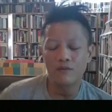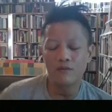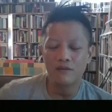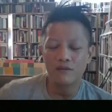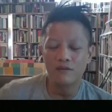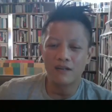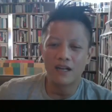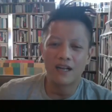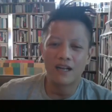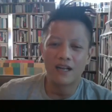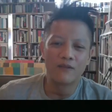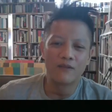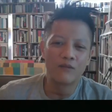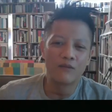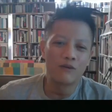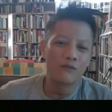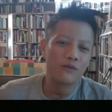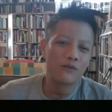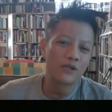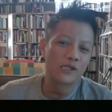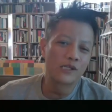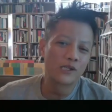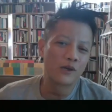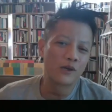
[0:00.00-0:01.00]
I, well,
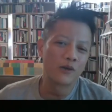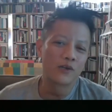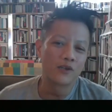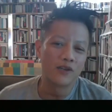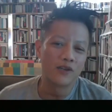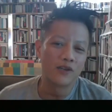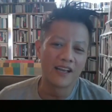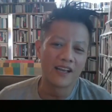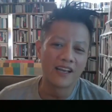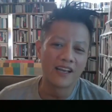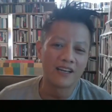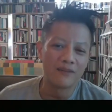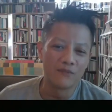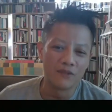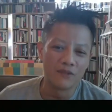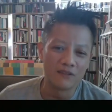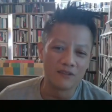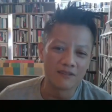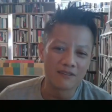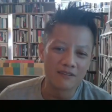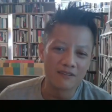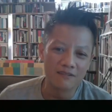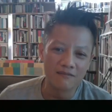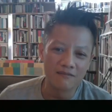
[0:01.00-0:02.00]
we're social
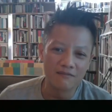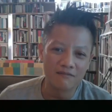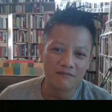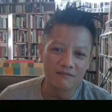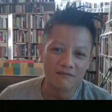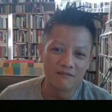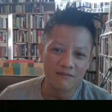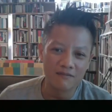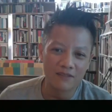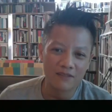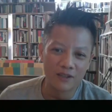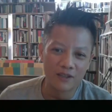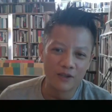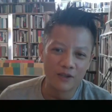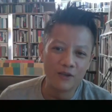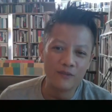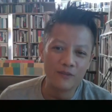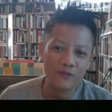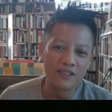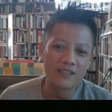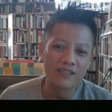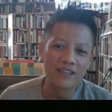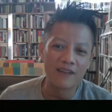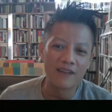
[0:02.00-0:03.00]
animals yeah.
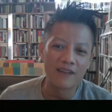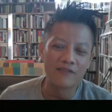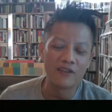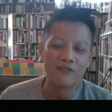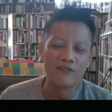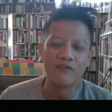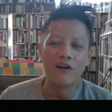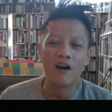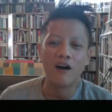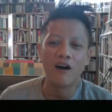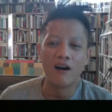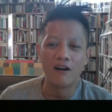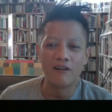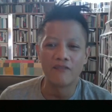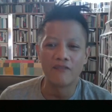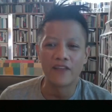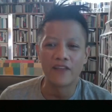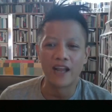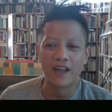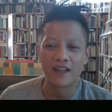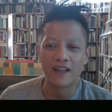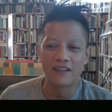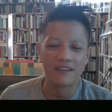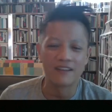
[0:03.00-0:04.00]
humans have evolved
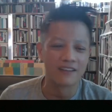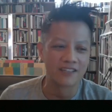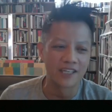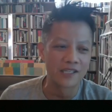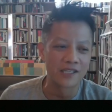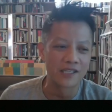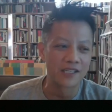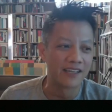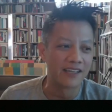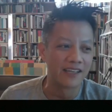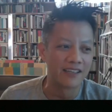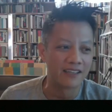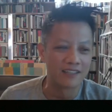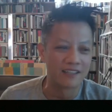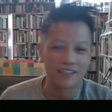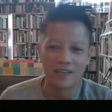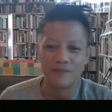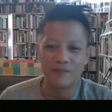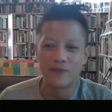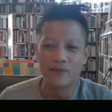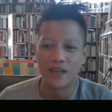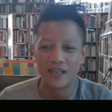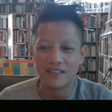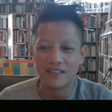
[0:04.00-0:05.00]
at just like
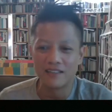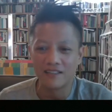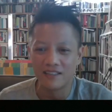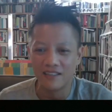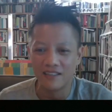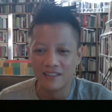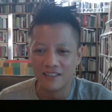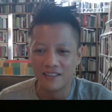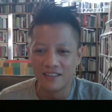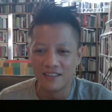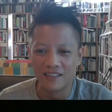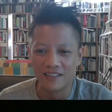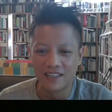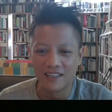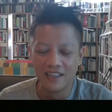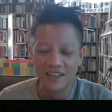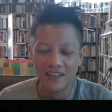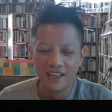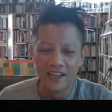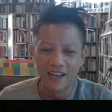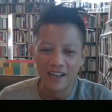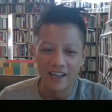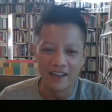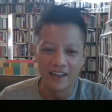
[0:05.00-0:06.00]
chimpanzees
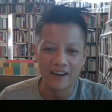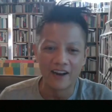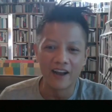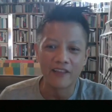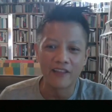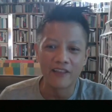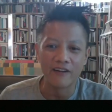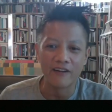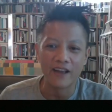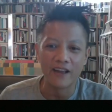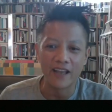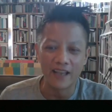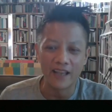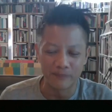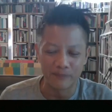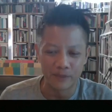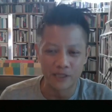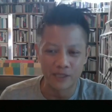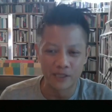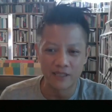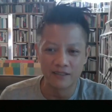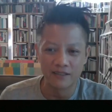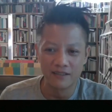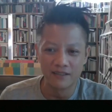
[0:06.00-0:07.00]
and other
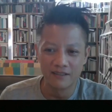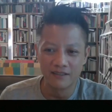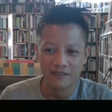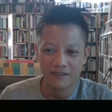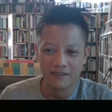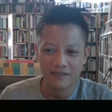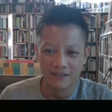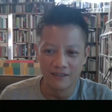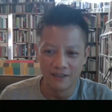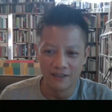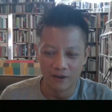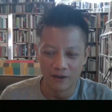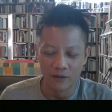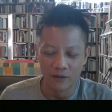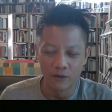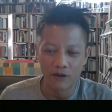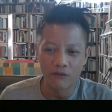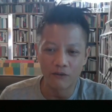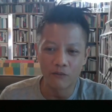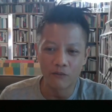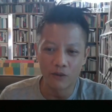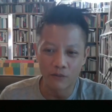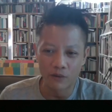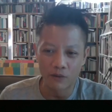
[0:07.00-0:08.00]
apes. Yeah. You know,
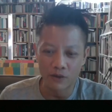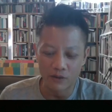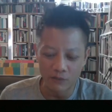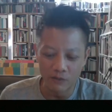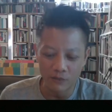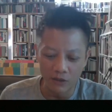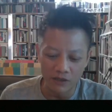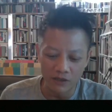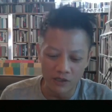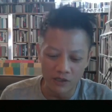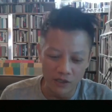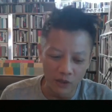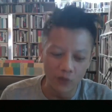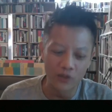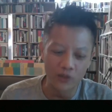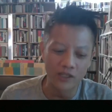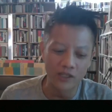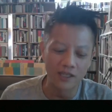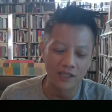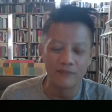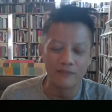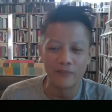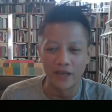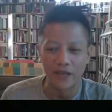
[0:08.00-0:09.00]
we're, we're, we're,
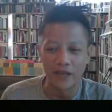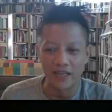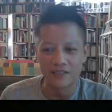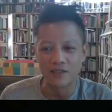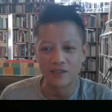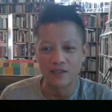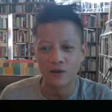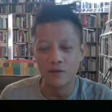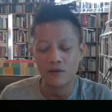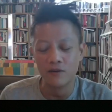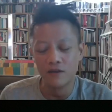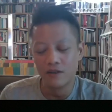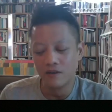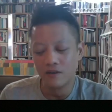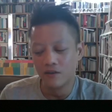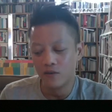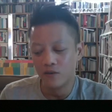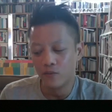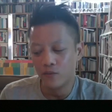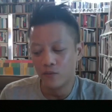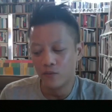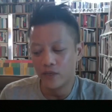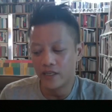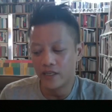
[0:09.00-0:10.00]
socially based. So
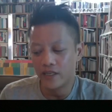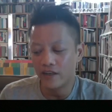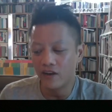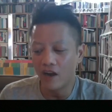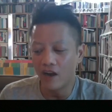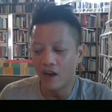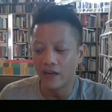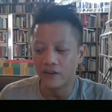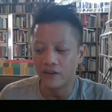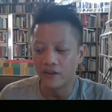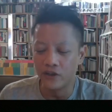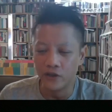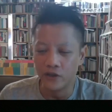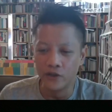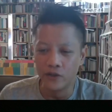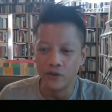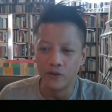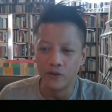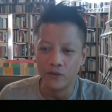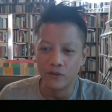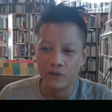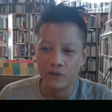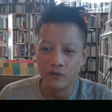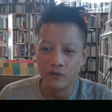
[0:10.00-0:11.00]
we cannot
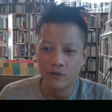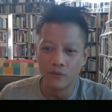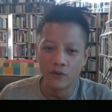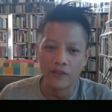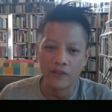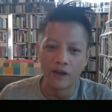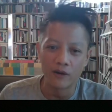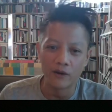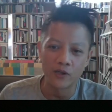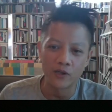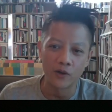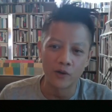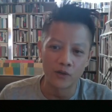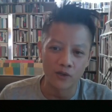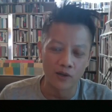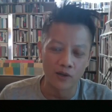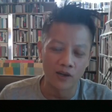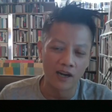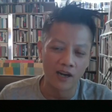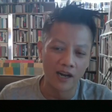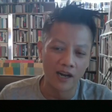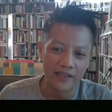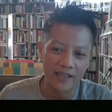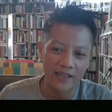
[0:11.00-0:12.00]
do without social
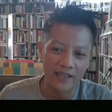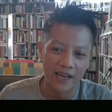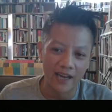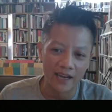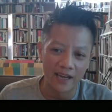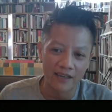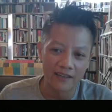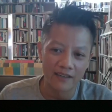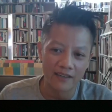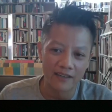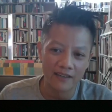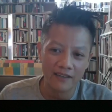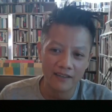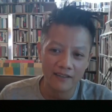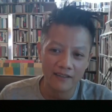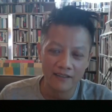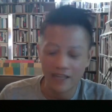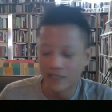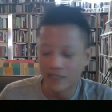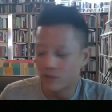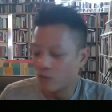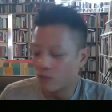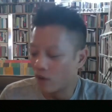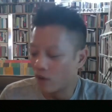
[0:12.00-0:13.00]
contact.
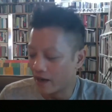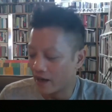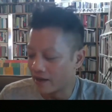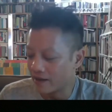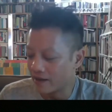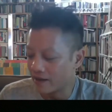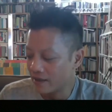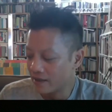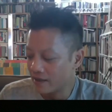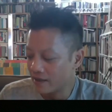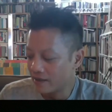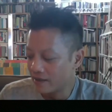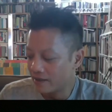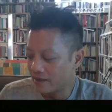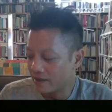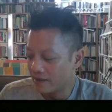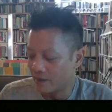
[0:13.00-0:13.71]
That's why in